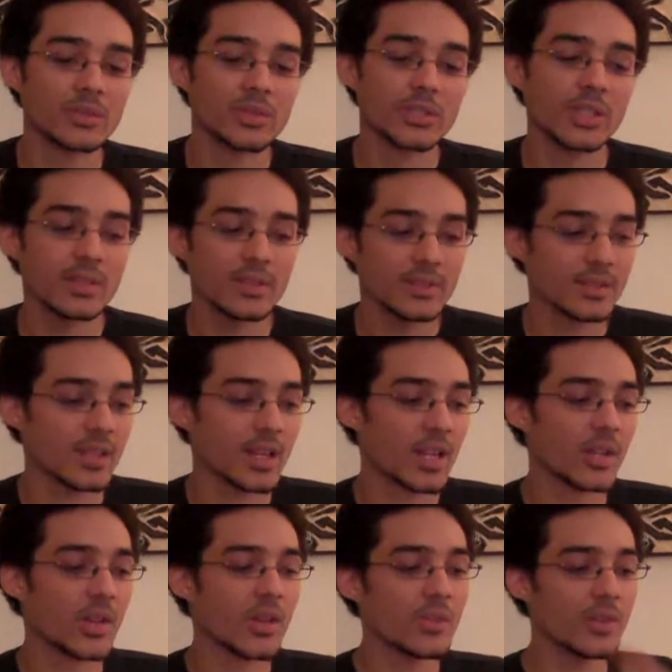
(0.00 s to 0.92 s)

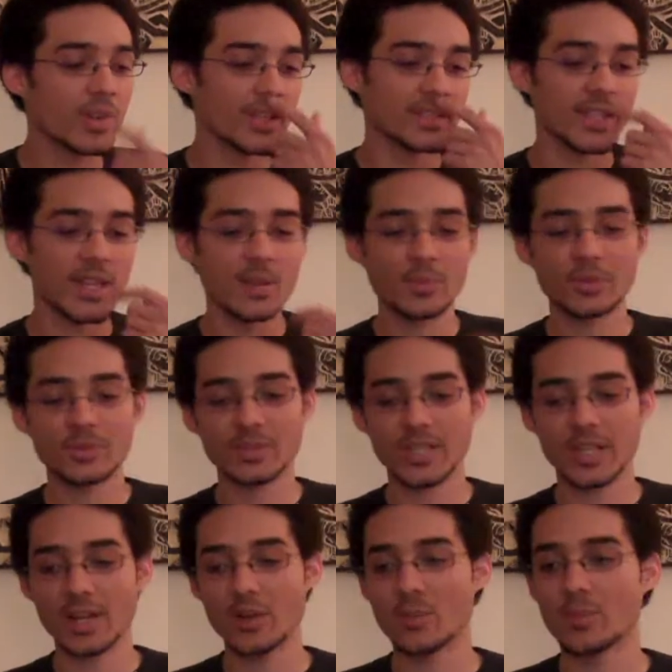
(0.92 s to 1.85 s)
Just another example
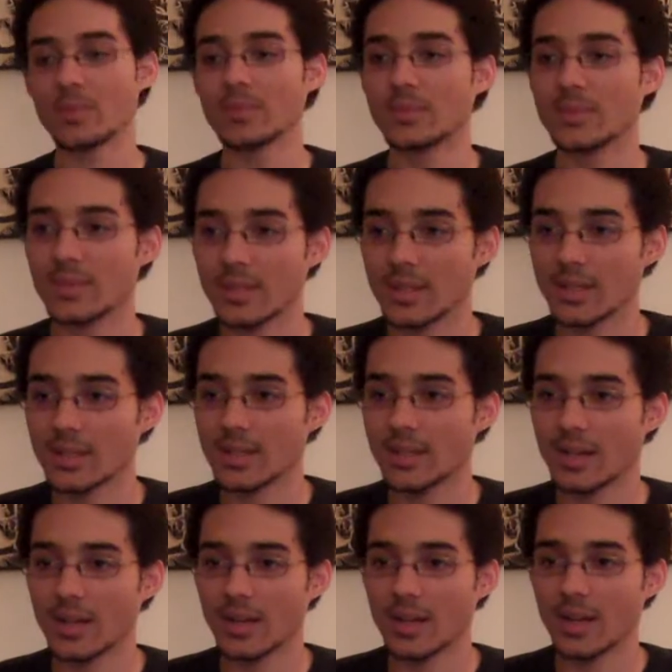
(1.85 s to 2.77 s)
to help
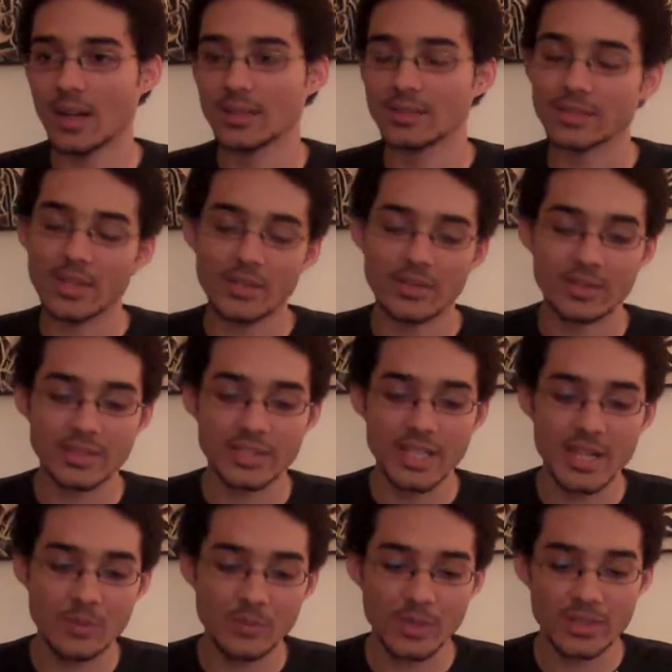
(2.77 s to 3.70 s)
us
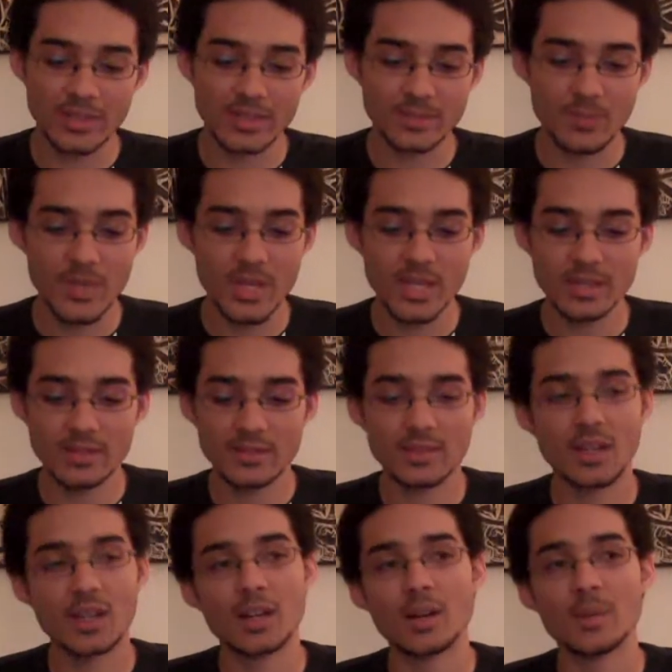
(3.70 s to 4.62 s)
understand what this
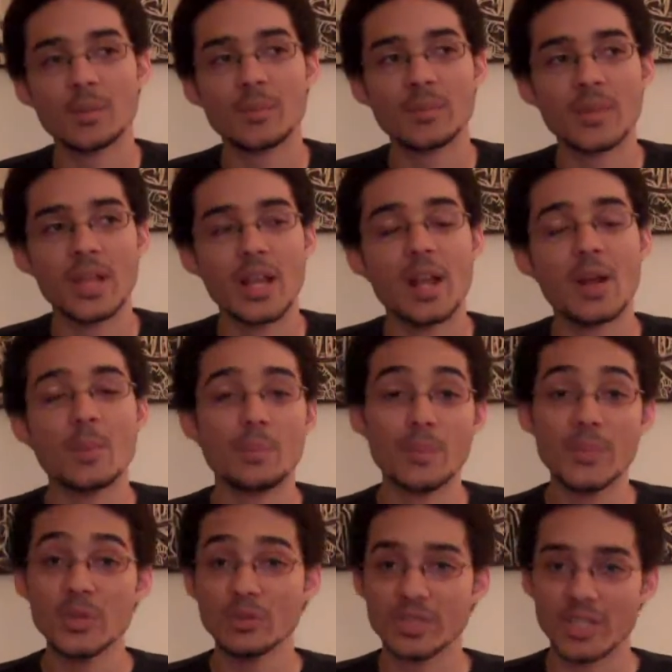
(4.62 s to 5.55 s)
means,
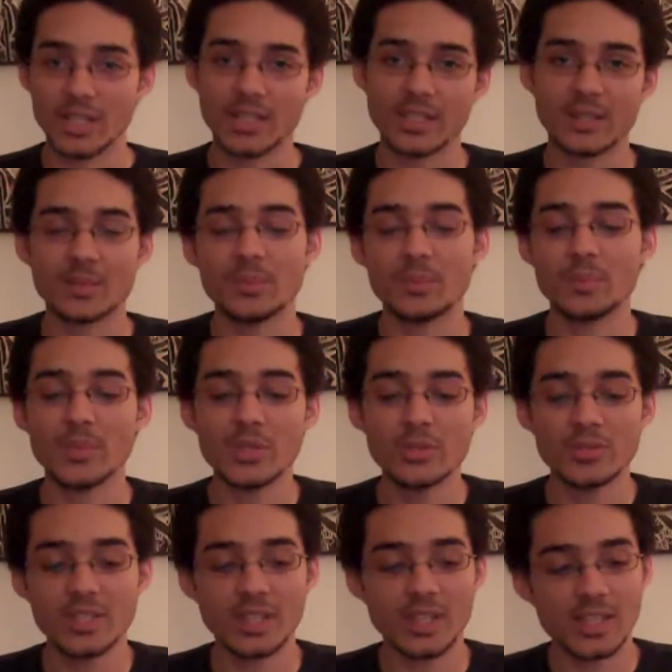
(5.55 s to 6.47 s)
music.
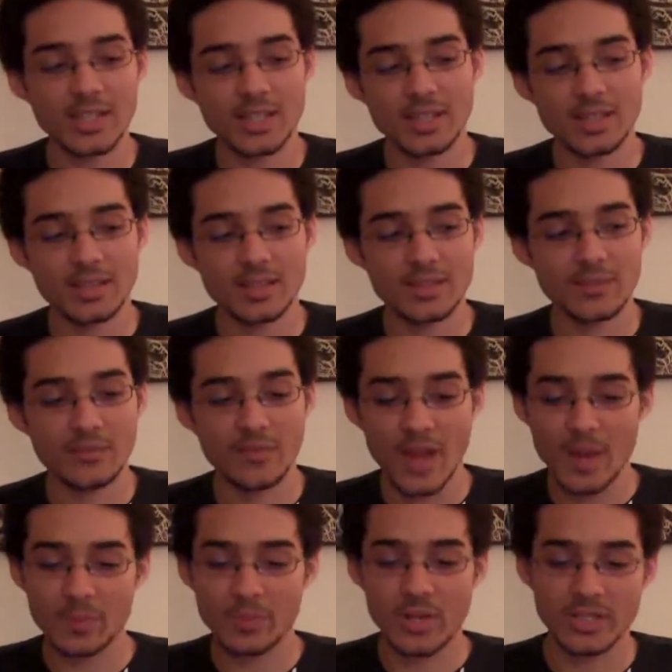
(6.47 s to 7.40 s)
Music is
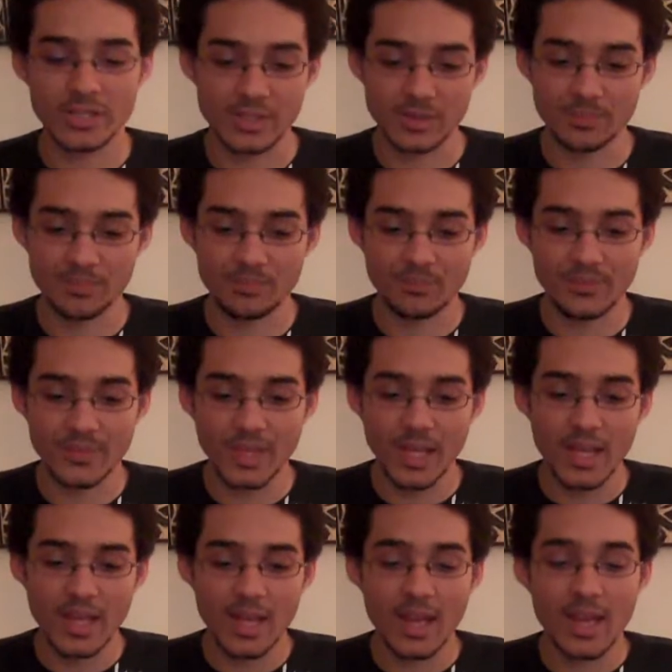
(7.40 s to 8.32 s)
vibration.
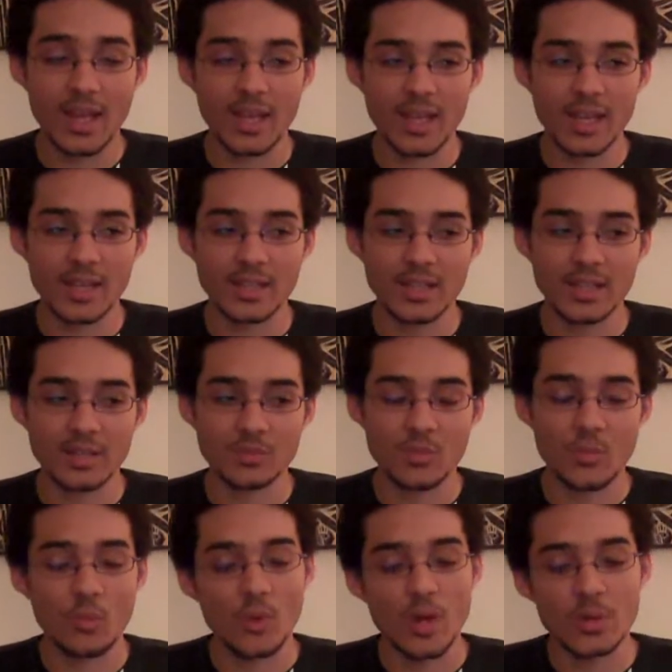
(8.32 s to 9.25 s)
And
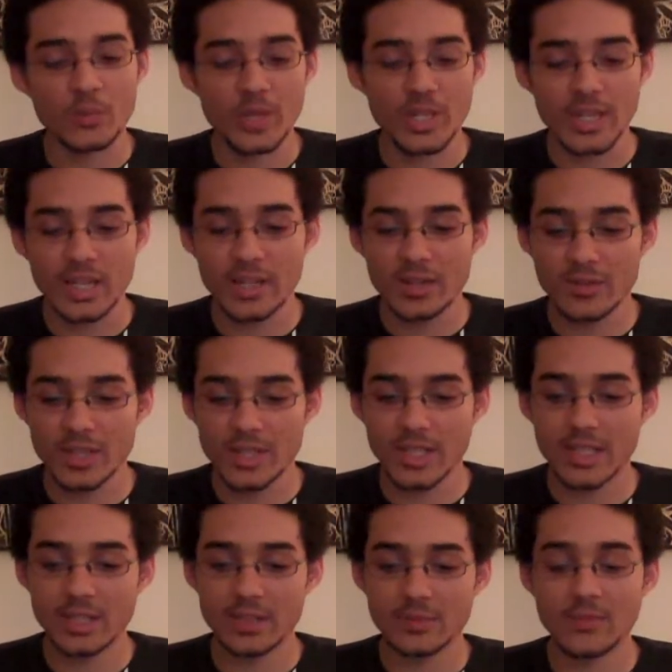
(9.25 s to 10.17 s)
when we hear
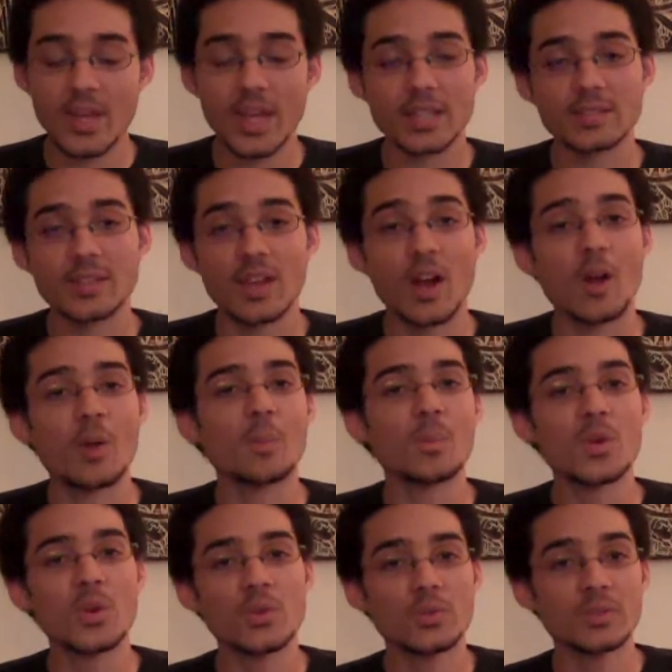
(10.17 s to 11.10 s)
it, it affects our
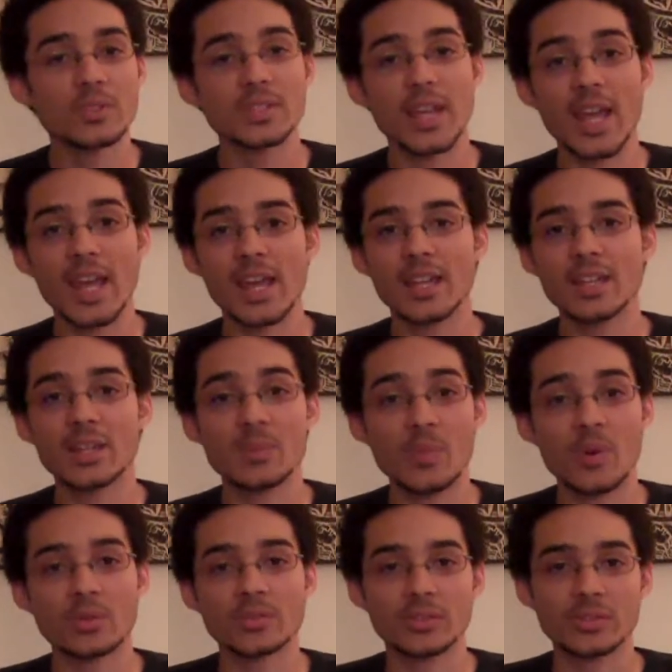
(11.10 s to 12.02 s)
moods and
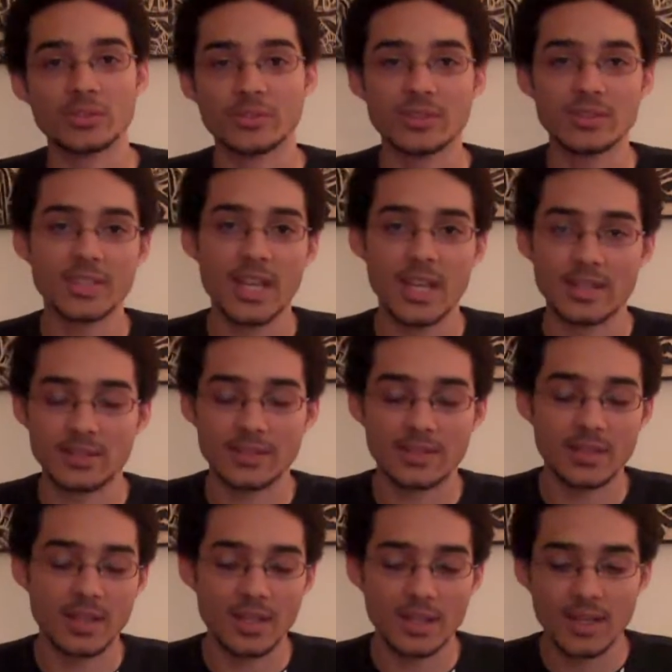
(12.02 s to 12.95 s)
emotional
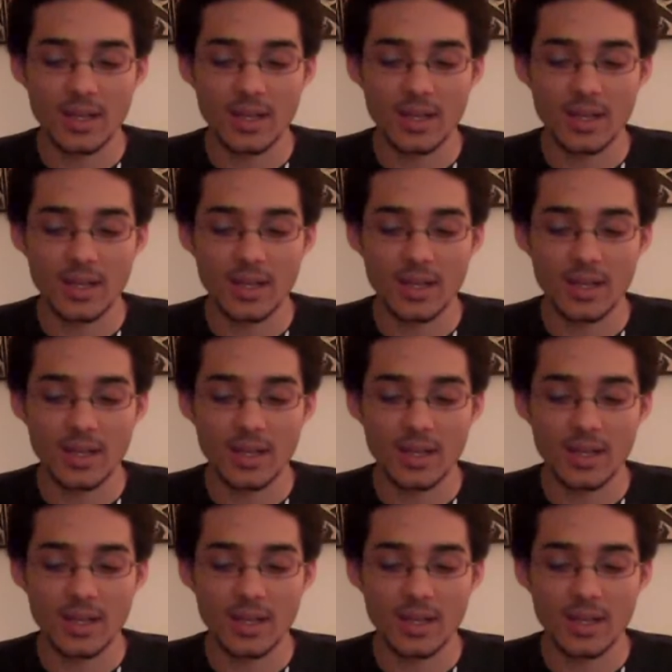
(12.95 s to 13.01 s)
states.